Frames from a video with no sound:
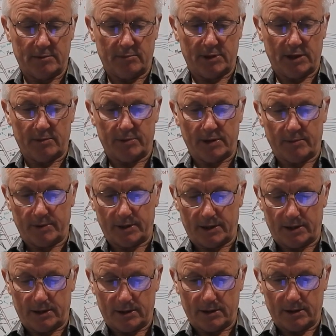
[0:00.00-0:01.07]
Blah blah blah.
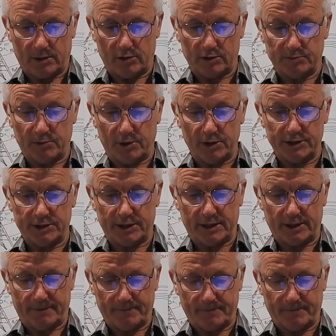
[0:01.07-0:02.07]
Cosmology.